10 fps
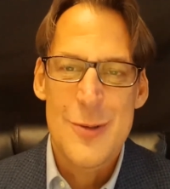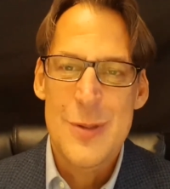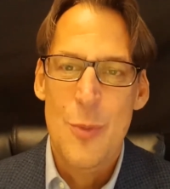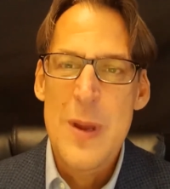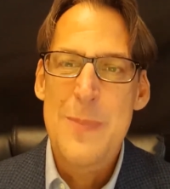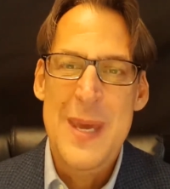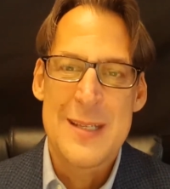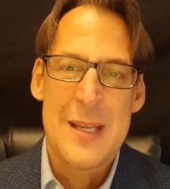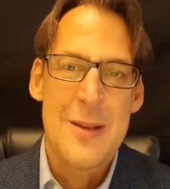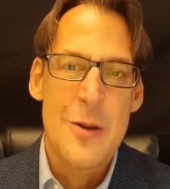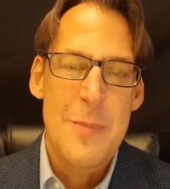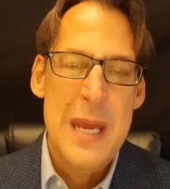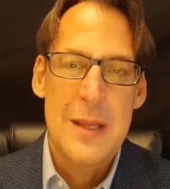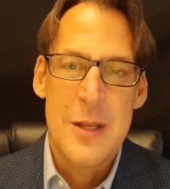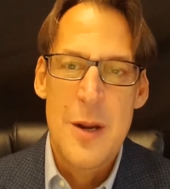There's some repeats in there that
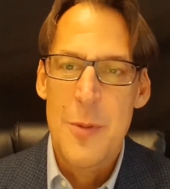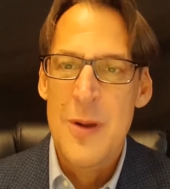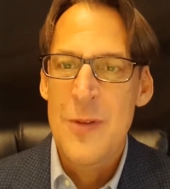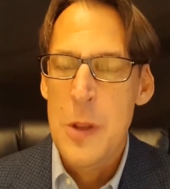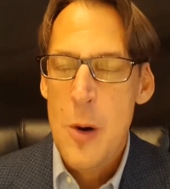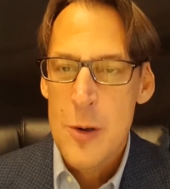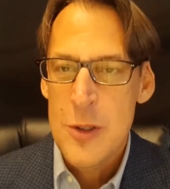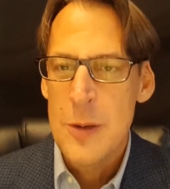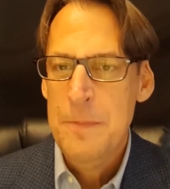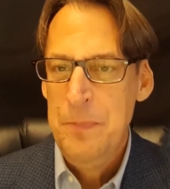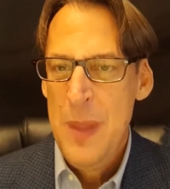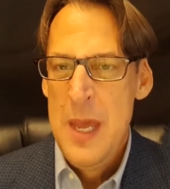make the number even larger.